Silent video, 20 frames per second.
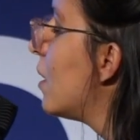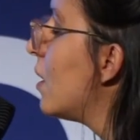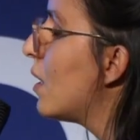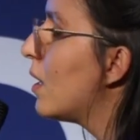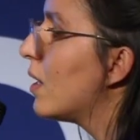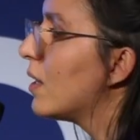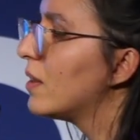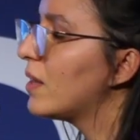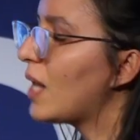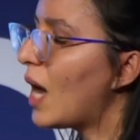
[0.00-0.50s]

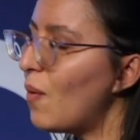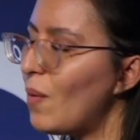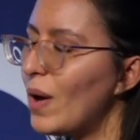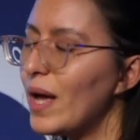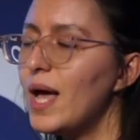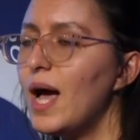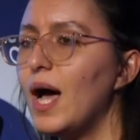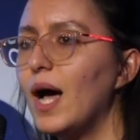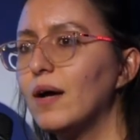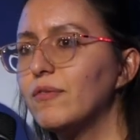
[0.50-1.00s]
now I
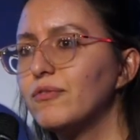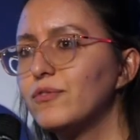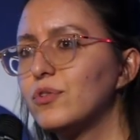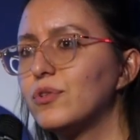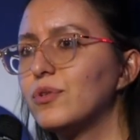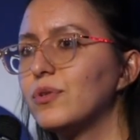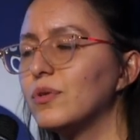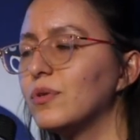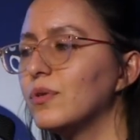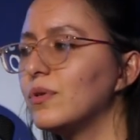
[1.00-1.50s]
have
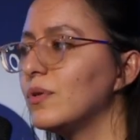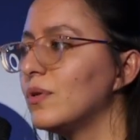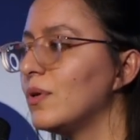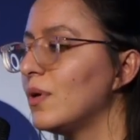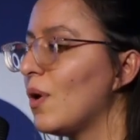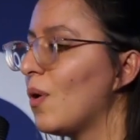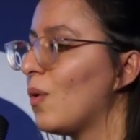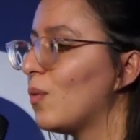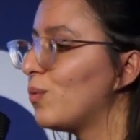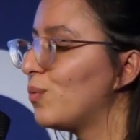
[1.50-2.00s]
to
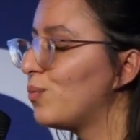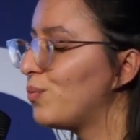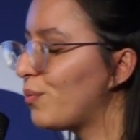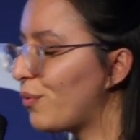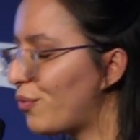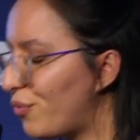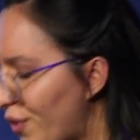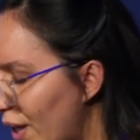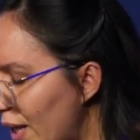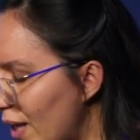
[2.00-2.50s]

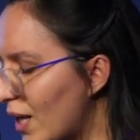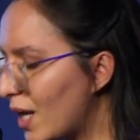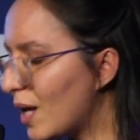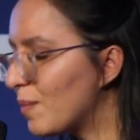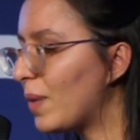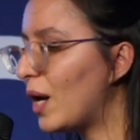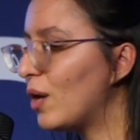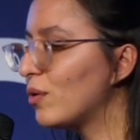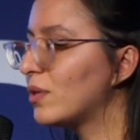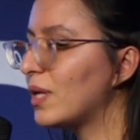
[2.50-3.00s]
think
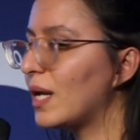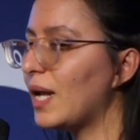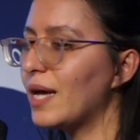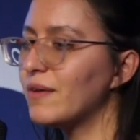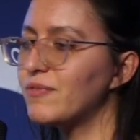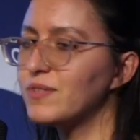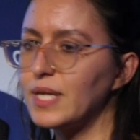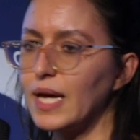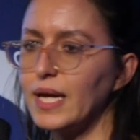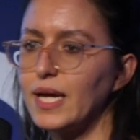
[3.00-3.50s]
about the
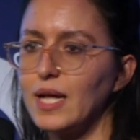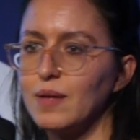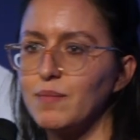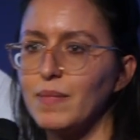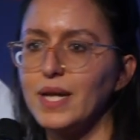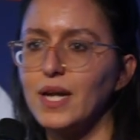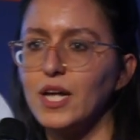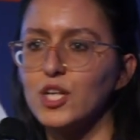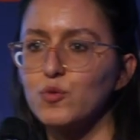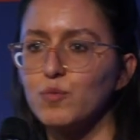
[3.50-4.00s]
lifecycle
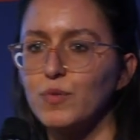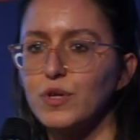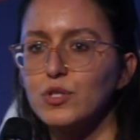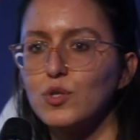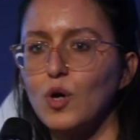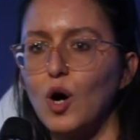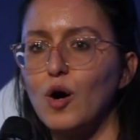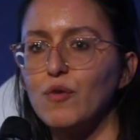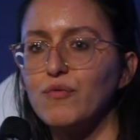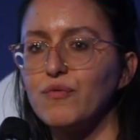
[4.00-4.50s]
management
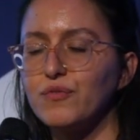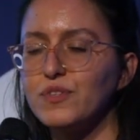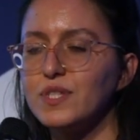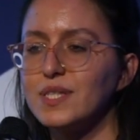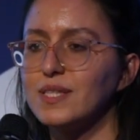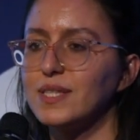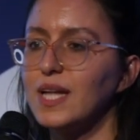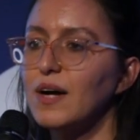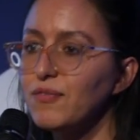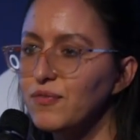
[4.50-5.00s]
of
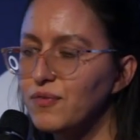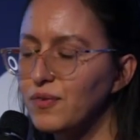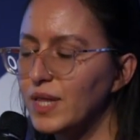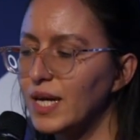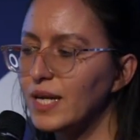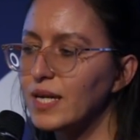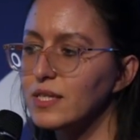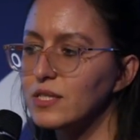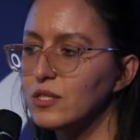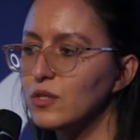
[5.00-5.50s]
stuff
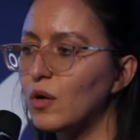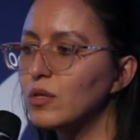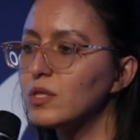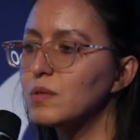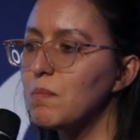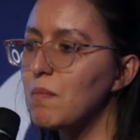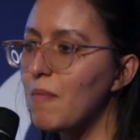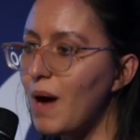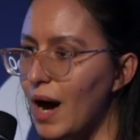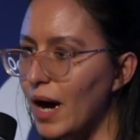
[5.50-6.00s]
that is not
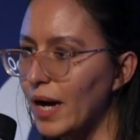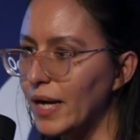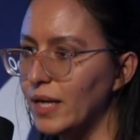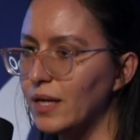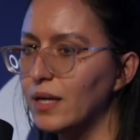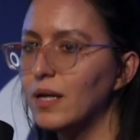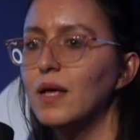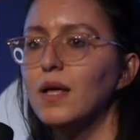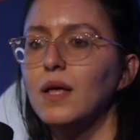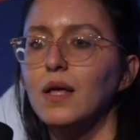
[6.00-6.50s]

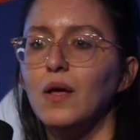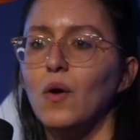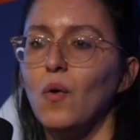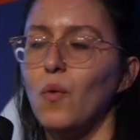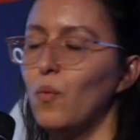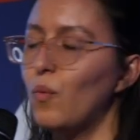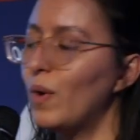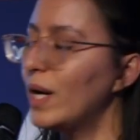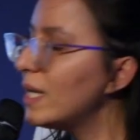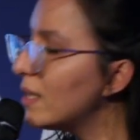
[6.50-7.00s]
mine.
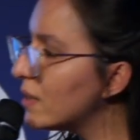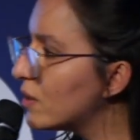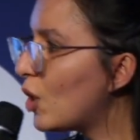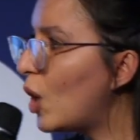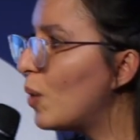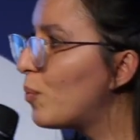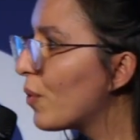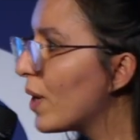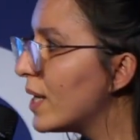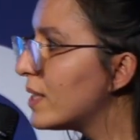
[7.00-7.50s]
When is the
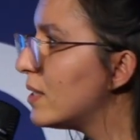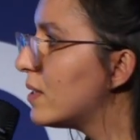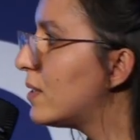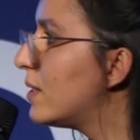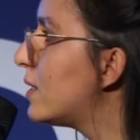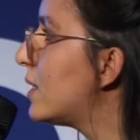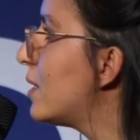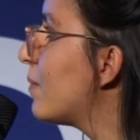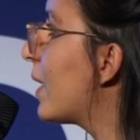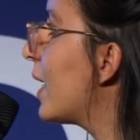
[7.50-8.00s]
operating
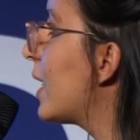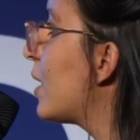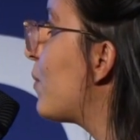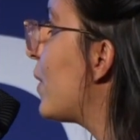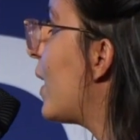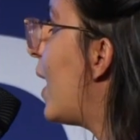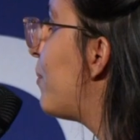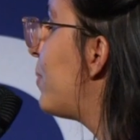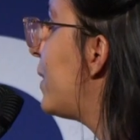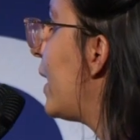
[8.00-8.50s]
system going to
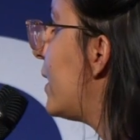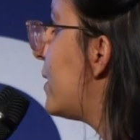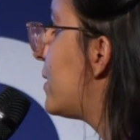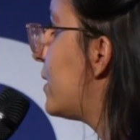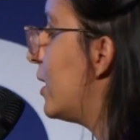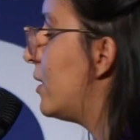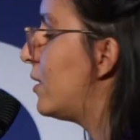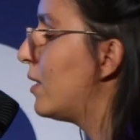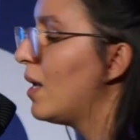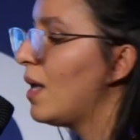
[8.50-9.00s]
be
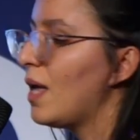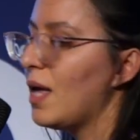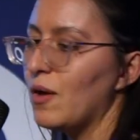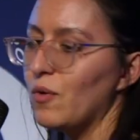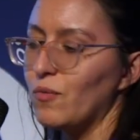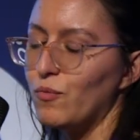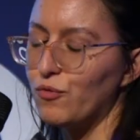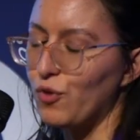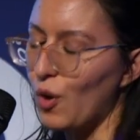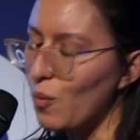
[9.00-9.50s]
updated?
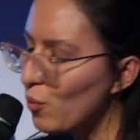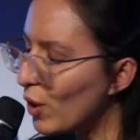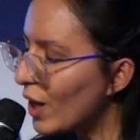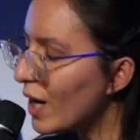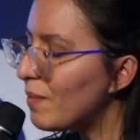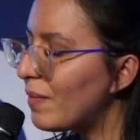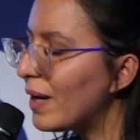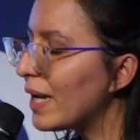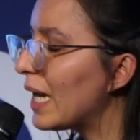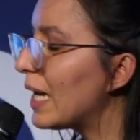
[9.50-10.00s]
From where
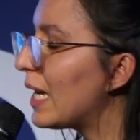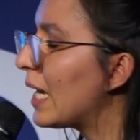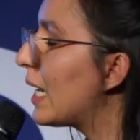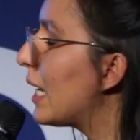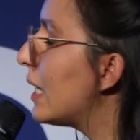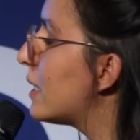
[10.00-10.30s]
am I going to get